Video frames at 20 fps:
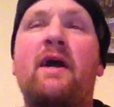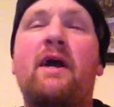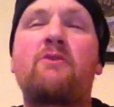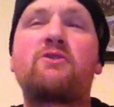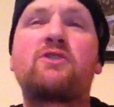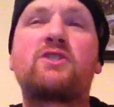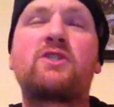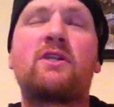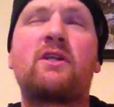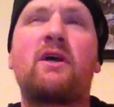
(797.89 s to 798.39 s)

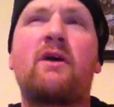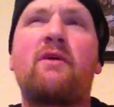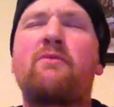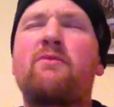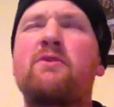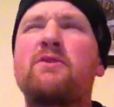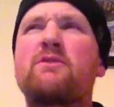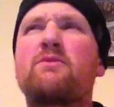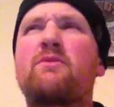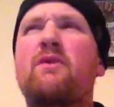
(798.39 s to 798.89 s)

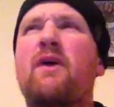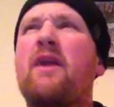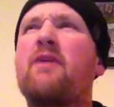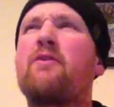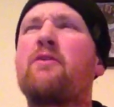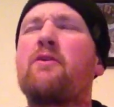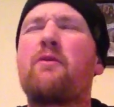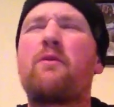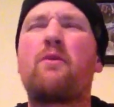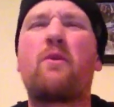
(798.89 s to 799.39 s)

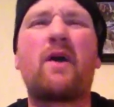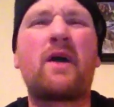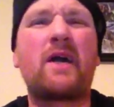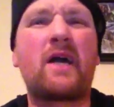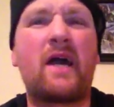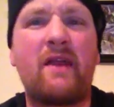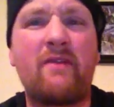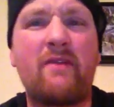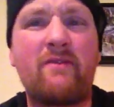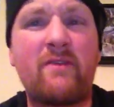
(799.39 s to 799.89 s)
don't know what
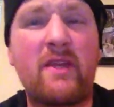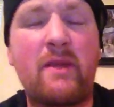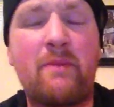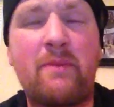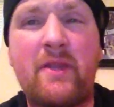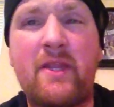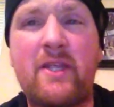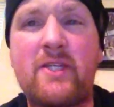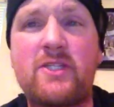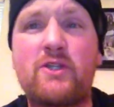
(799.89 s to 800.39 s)
kind of
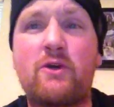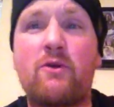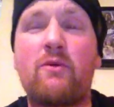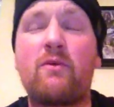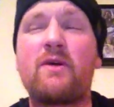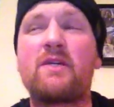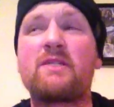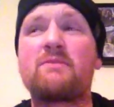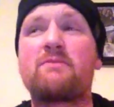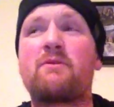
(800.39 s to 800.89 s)
independent show it
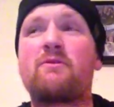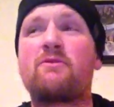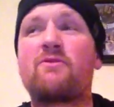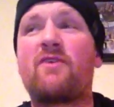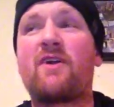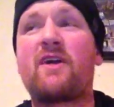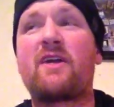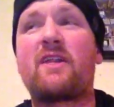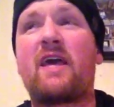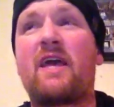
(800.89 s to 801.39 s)
was, but it was
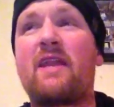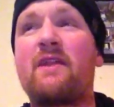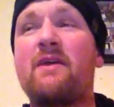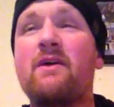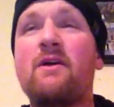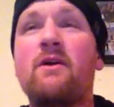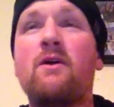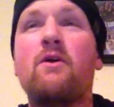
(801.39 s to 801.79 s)
fucking had